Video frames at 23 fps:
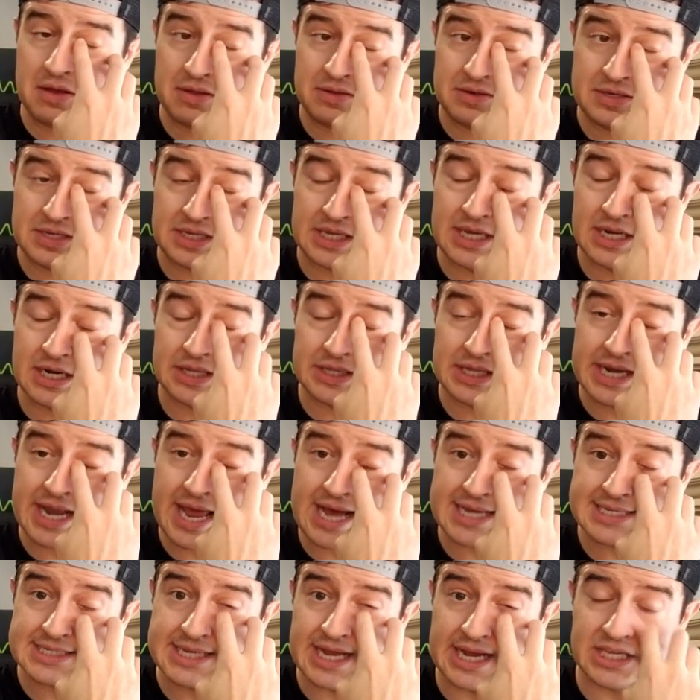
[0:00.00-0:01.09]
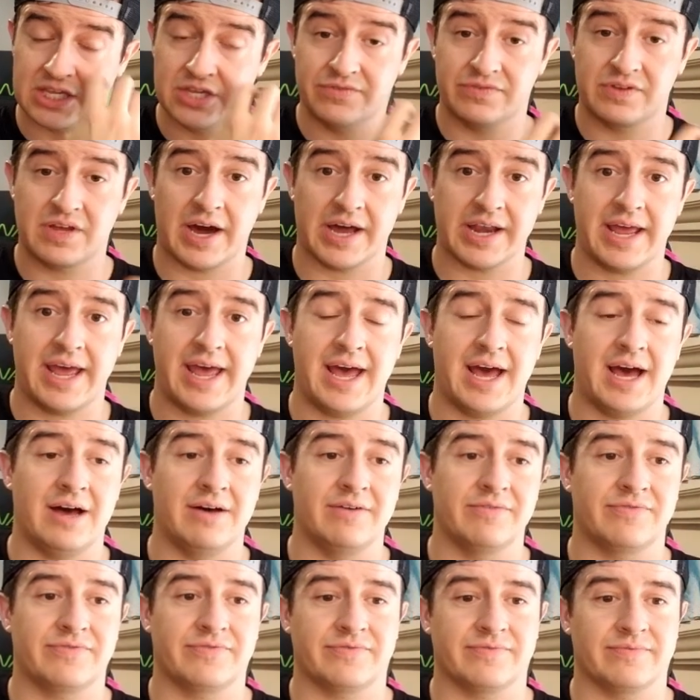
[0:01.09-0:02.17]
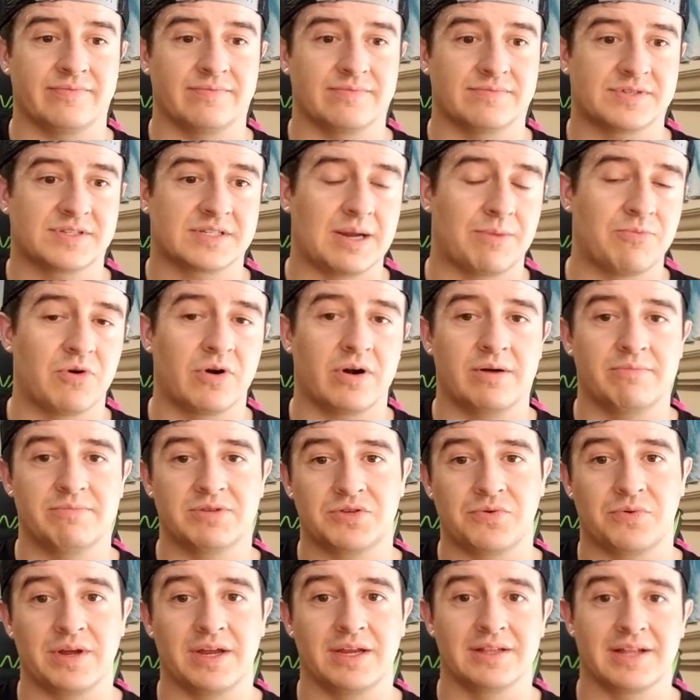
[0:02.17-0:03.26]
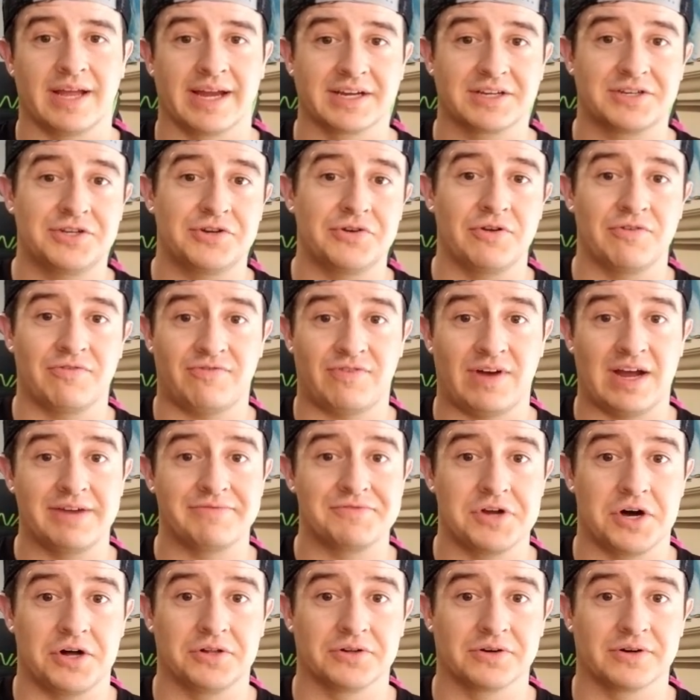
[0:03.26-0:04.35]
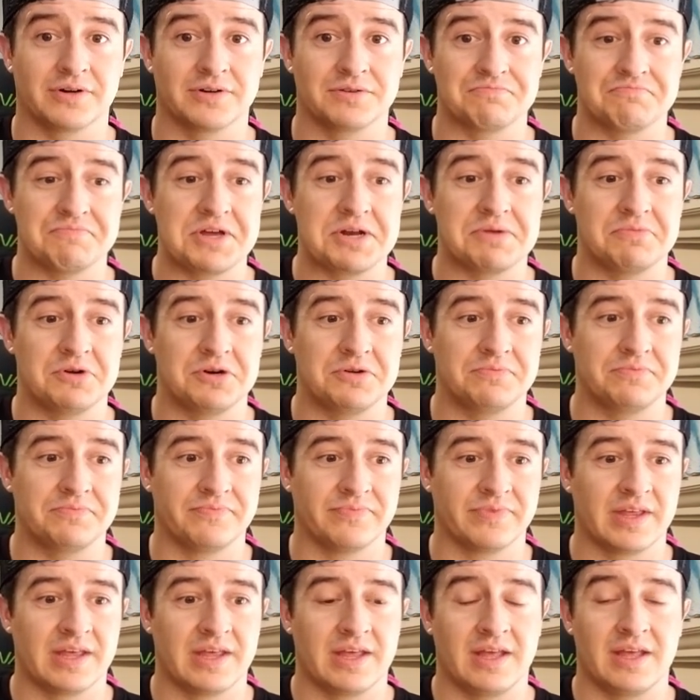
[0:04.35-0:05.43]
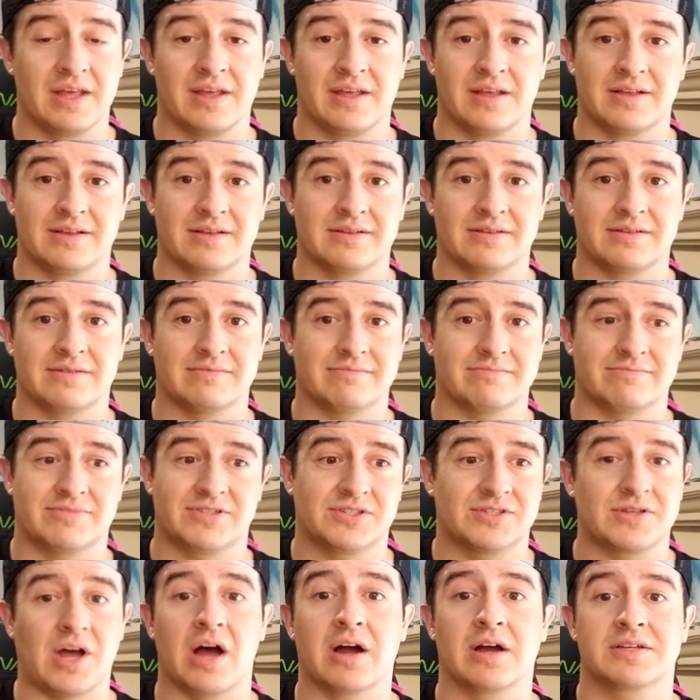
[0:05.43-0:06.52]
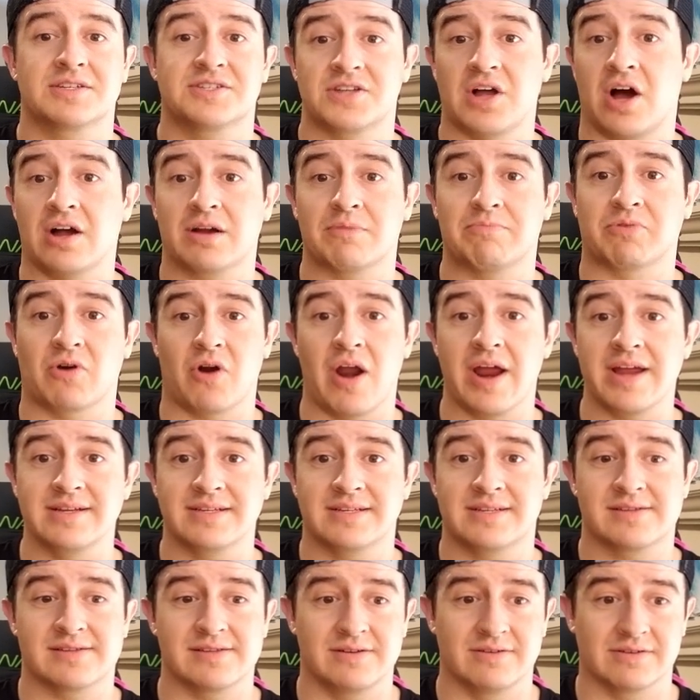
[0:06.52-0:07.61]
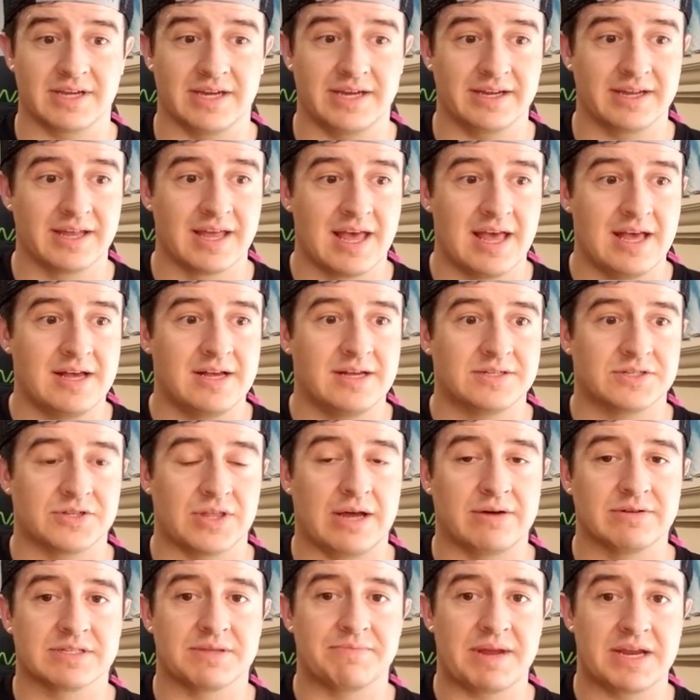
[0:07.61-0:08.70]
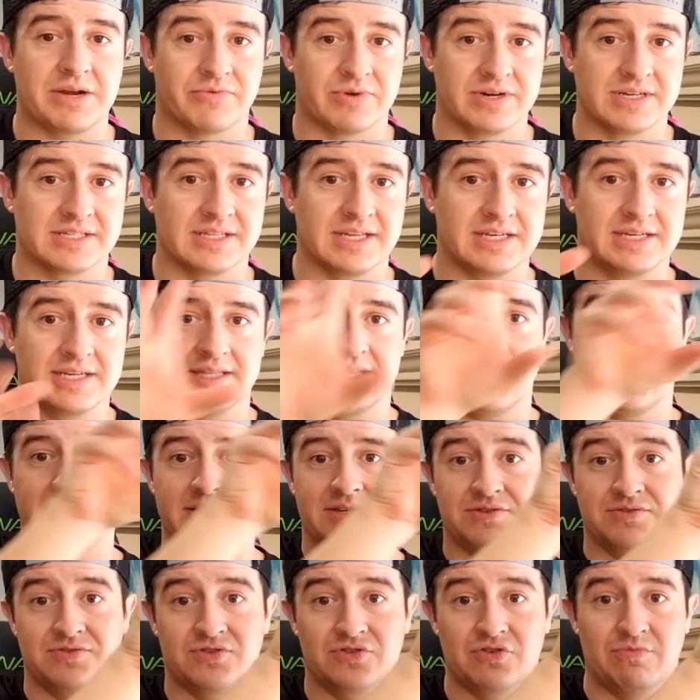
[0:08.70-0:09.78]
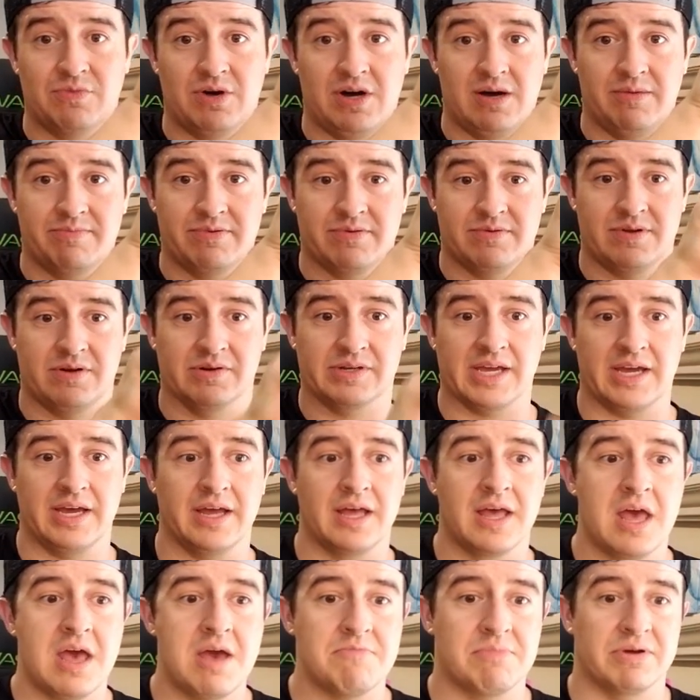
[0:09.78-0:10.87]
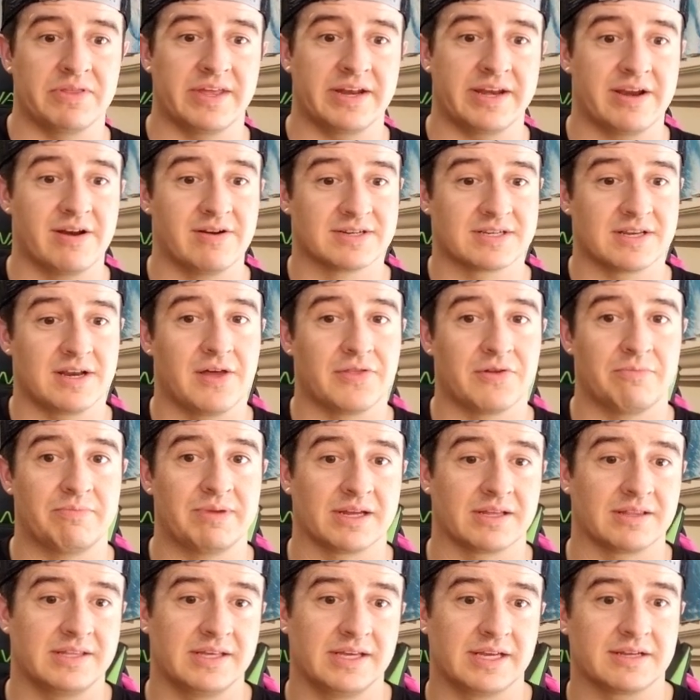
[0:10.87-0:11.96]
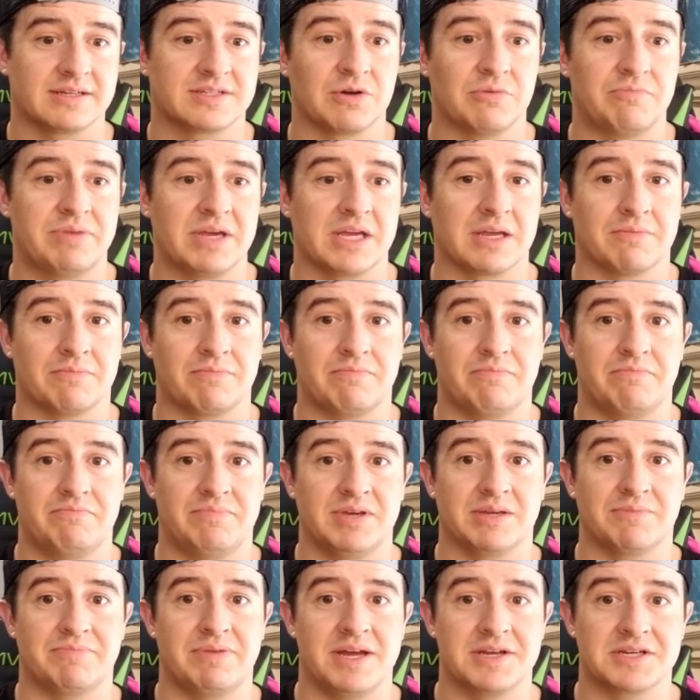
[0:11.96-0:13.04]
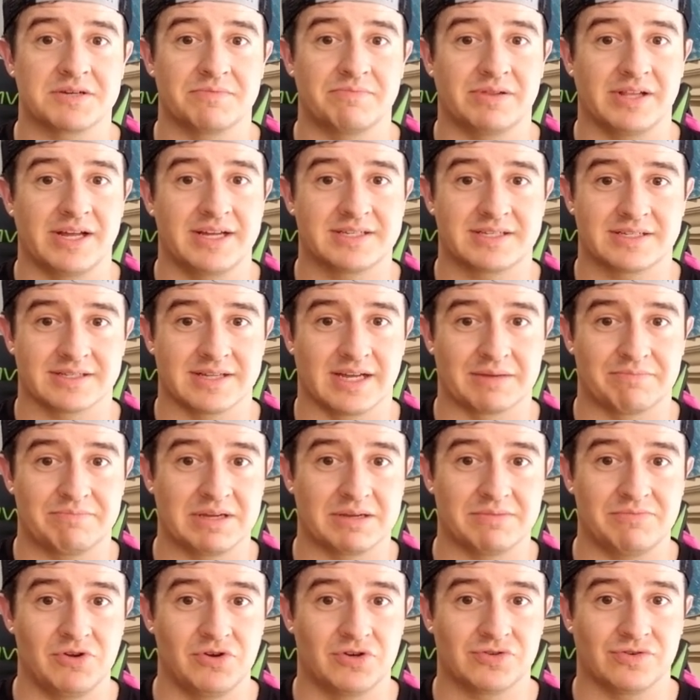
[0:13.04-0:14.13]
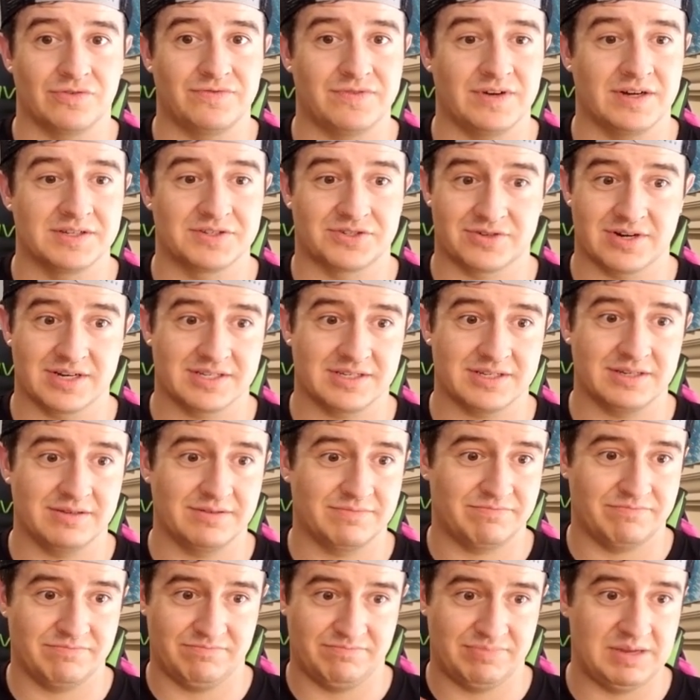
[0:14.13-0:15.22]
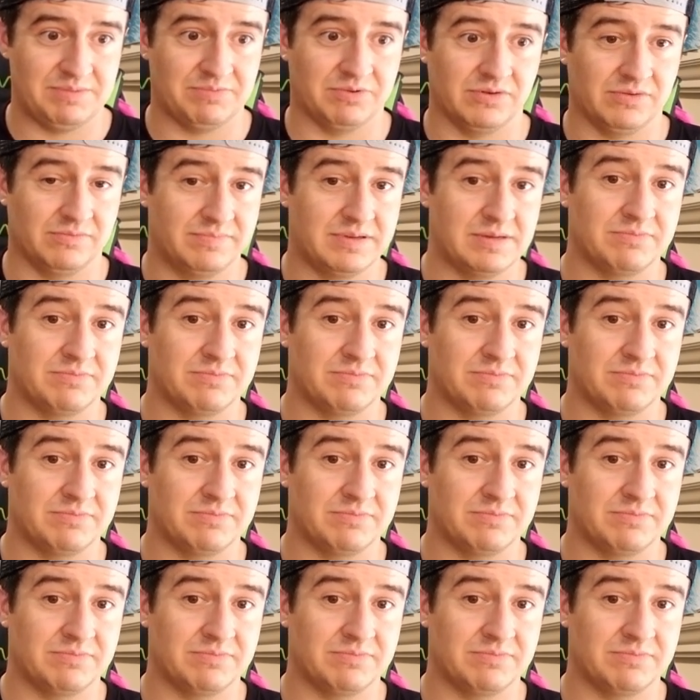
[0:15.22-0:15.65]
to get on the NASDAQ, you've got to have somewhere between like $2 to $5 minimum stock price. Okay, so that was the main reason they did that, to zoom up. Okay, but then here's another big thing. So big pension places like big mutual fund trustee people